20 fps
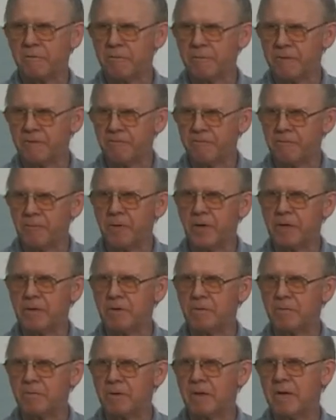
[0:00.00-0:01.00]
the foot
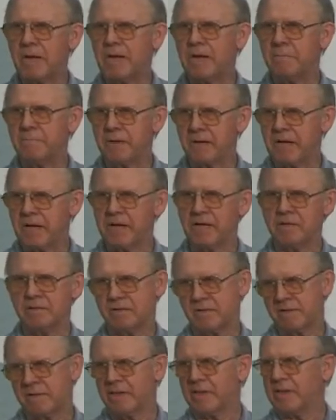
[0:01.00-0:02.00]
really
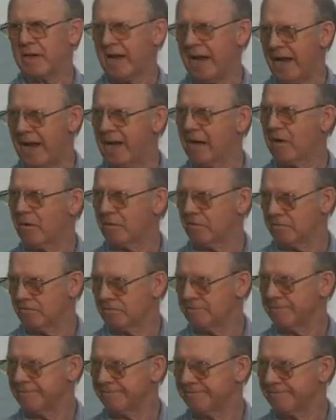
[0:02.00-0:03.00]
begins at the ankle.
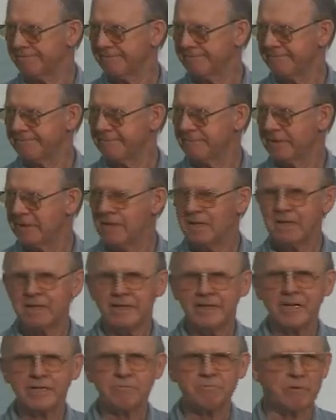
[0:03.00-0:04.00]

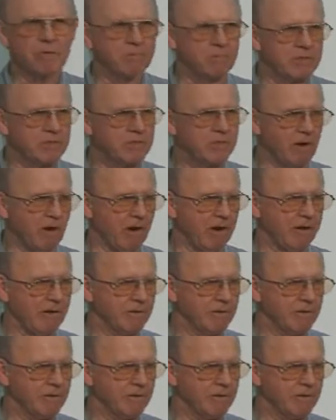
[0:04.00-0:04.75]
That's where we start.